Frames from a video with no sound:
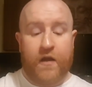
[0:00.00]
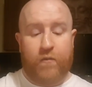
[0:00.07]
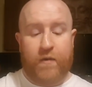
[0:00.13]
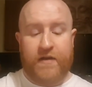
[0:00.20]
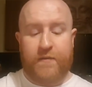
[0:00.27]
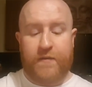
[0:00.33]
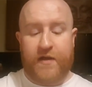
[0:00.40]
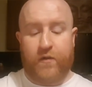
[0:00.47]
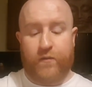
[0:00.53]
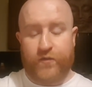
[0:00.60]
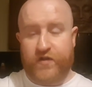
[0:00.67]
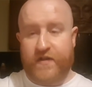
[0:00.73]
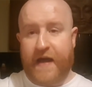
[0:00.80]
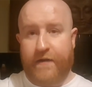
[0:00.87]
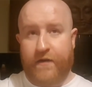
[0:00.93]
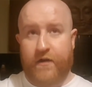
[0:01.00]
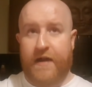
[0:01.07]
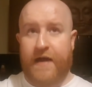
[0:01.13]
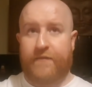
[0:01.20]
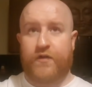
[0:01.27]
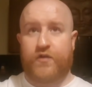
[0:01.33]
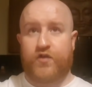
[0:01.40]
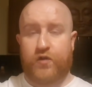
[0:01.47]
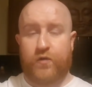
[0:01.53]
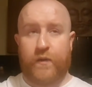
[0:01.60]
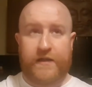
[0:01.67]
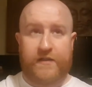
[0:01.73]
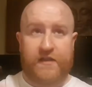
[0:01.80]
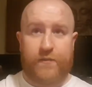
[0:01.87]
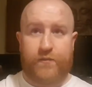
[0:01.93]
When you become standard, after 2
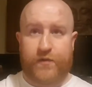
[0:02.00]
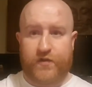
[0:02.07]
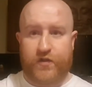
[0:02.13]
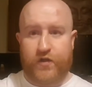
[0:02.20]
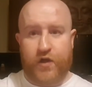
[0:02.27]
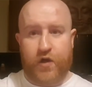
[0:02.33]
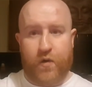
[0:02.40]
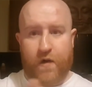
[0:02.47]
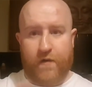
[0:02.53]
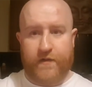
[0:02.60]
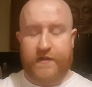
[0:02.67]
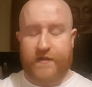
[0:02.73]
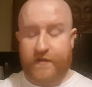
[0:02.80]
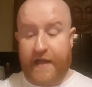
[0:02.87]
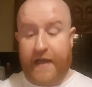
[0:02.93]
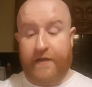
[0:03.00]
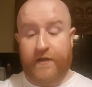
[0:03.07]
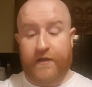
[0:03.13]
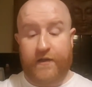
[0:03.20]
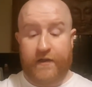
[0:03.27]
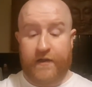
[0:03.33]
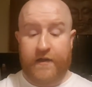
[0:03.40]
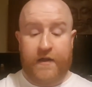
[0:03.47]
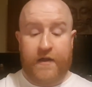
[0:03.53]
weeks in the prison, you go over to standard,